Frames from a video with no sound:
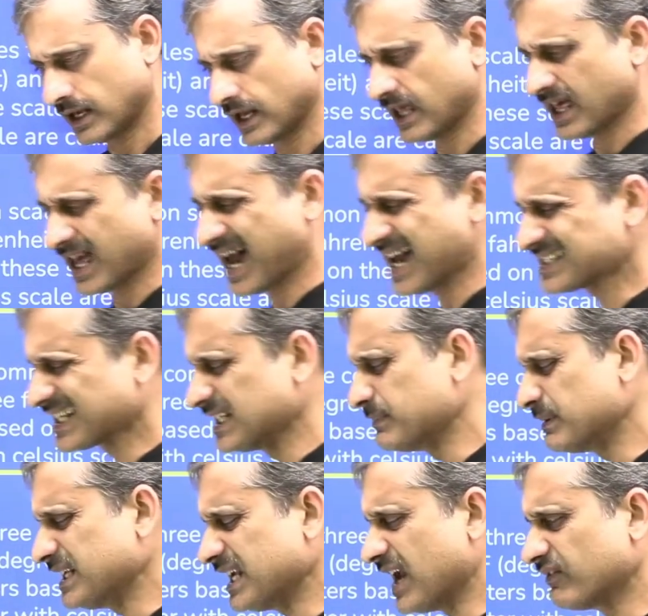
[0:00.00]
Has
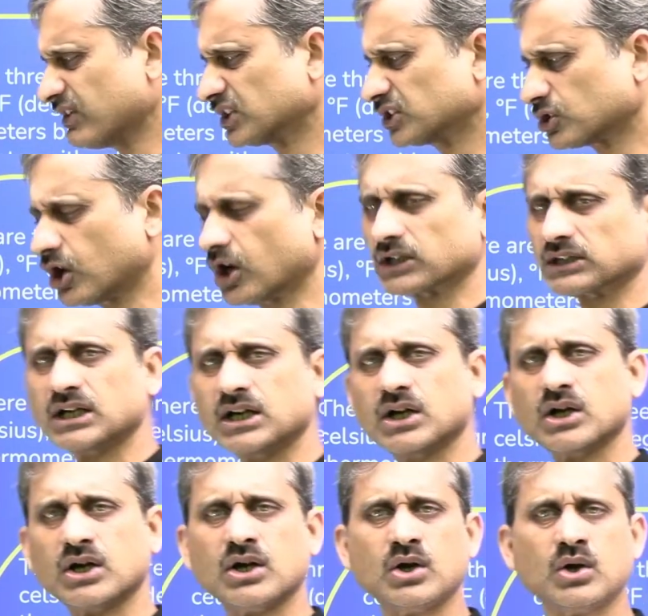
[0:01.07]
anybody ever thought
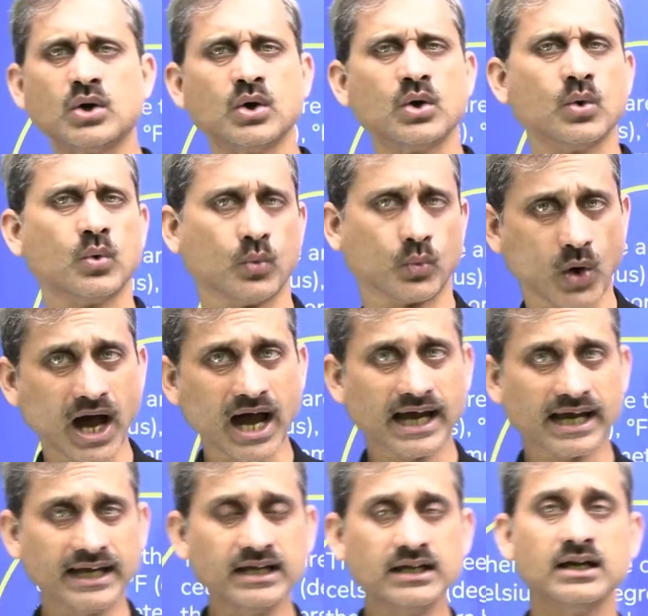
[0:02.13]

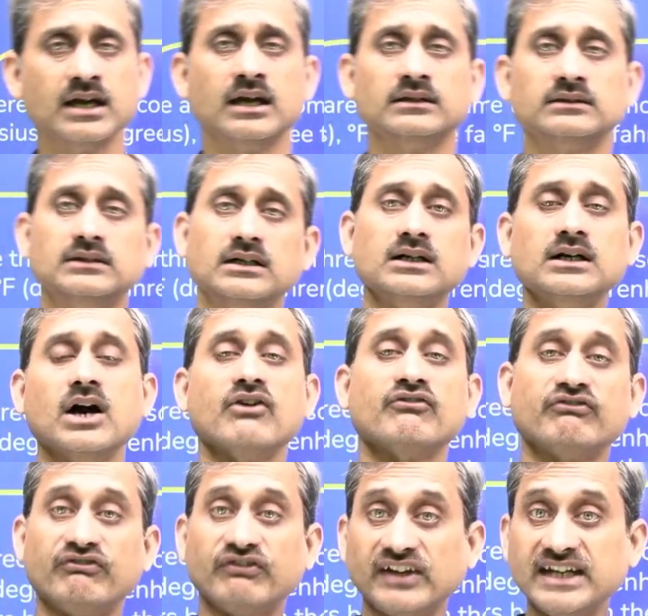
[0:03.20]
why the
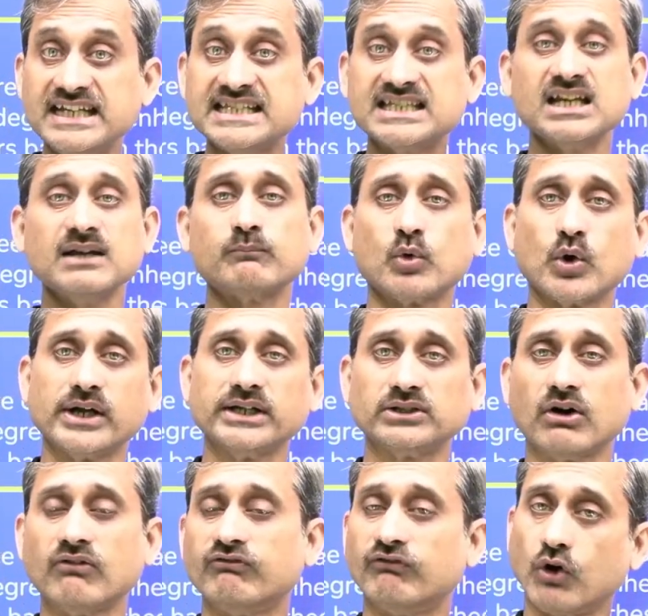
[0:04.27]
freezing point
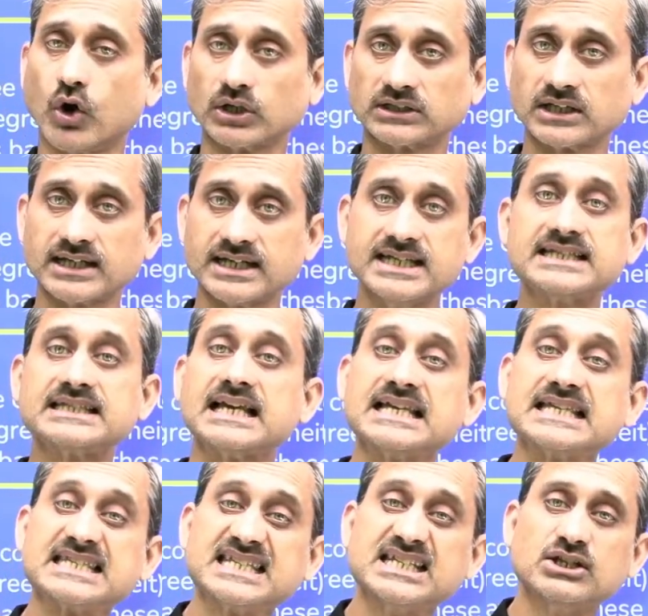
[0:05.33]
of water is
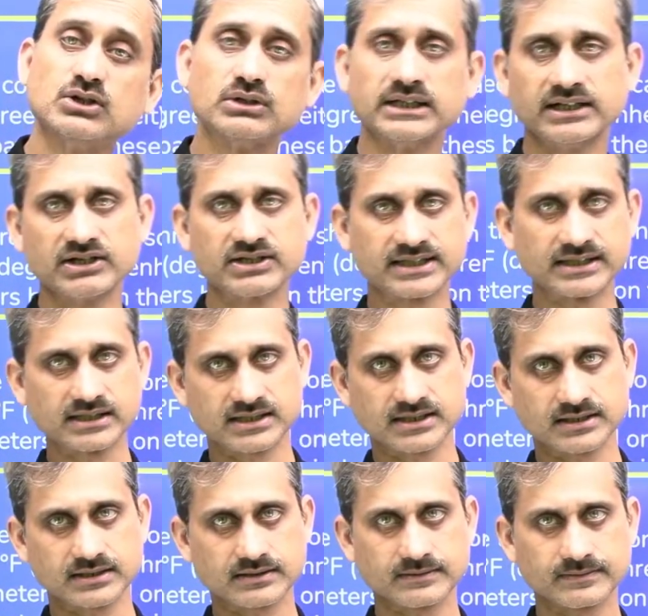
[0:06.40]
0 degrees
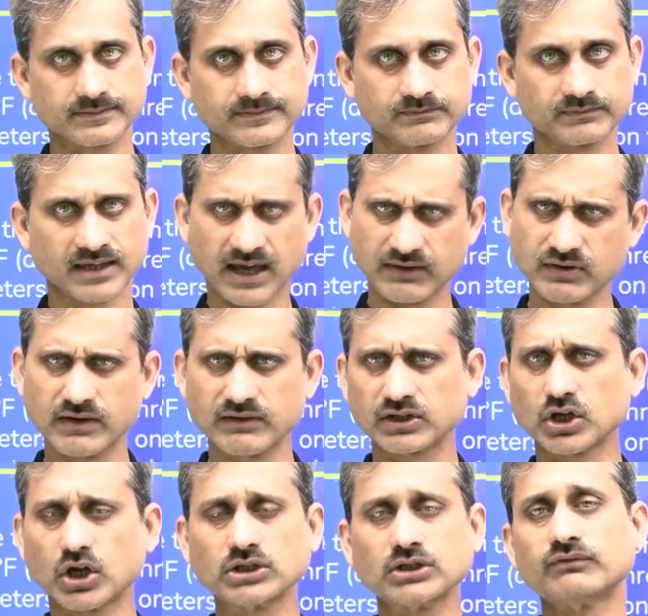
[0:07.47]
Celsius? Have you ever
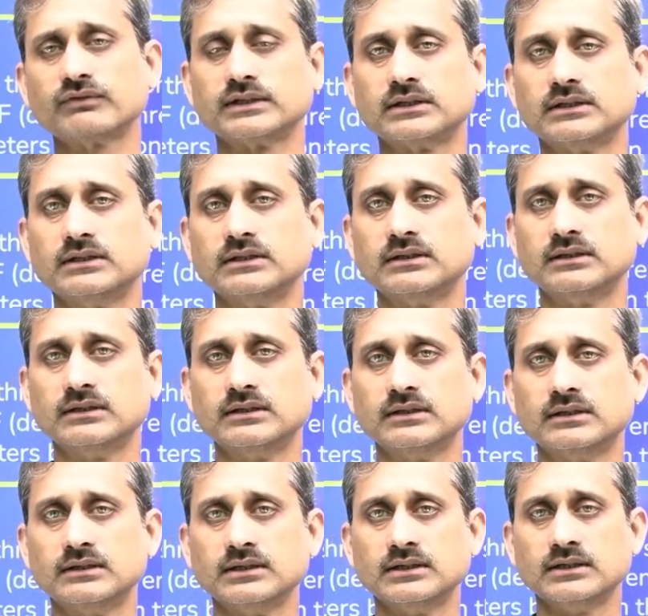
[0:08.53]
thought of it?
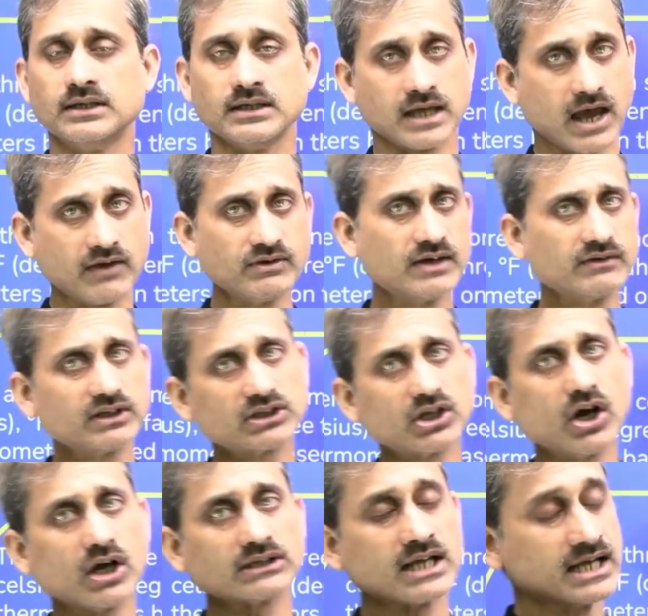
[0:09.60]
Have you ever
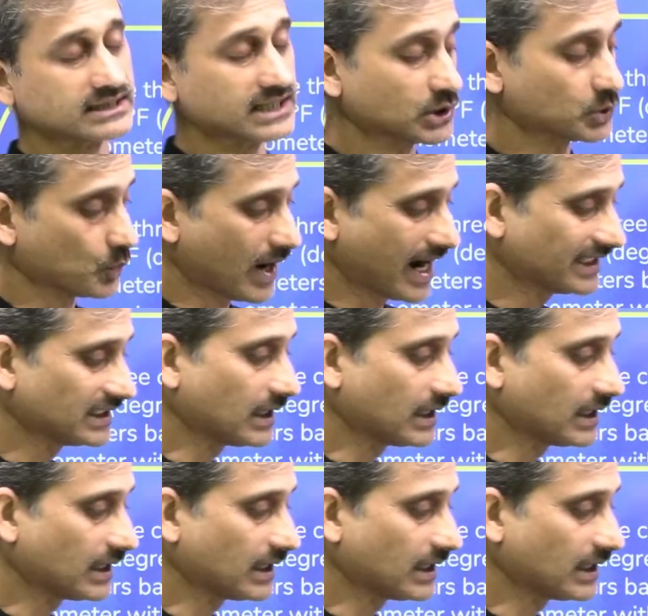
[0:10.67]
thought that why the